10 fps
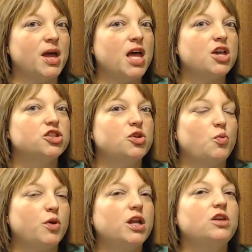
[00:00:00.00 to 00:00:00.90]
So what
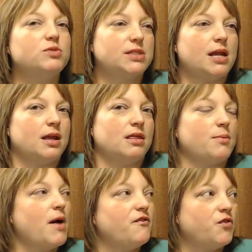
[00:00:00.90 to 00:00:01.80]
are you setting them
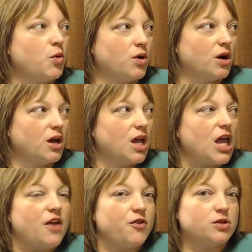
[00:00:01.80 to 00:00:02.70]
up for
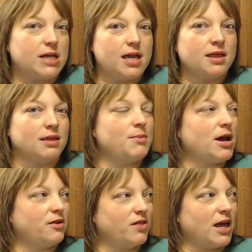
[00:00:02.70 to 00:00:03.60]
if you're taking them out
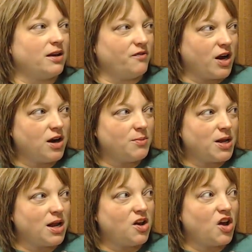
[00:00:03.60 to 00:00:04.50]
of that environment
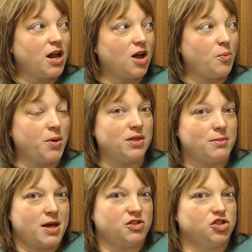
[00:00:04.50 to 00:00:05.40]
and not helping them
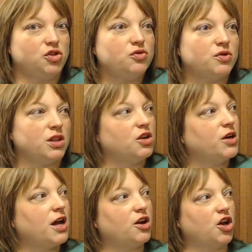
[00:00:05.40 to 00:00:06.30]
as children learn how
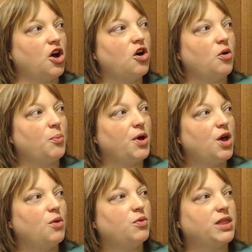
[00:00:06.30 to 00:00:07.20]
to cope
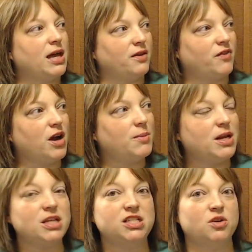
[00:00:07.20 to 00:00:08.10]
with that environment
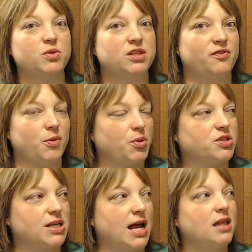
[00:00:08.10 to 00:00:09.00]
and deal with different
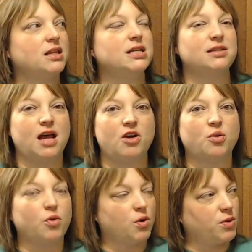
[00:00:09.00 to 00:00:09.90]
personalities and how to
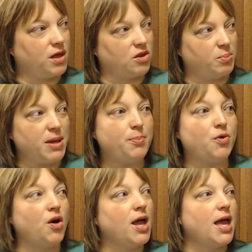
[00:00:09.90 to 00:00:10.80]
work with other people
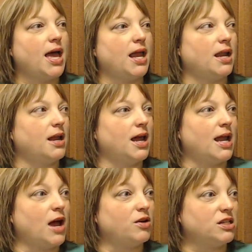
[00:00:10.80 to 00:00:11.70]
and how
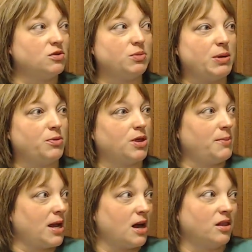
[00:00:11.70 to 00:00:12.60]
to deal with people that may
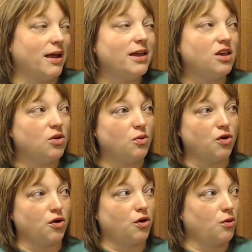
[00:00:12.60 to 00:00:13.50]
not like you
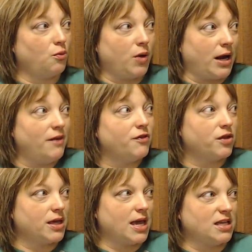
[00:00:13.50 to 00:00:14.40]
or whatever the
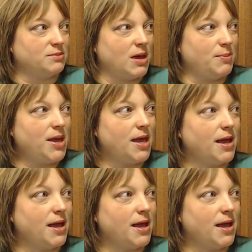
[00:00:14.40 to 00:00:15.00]
case may be?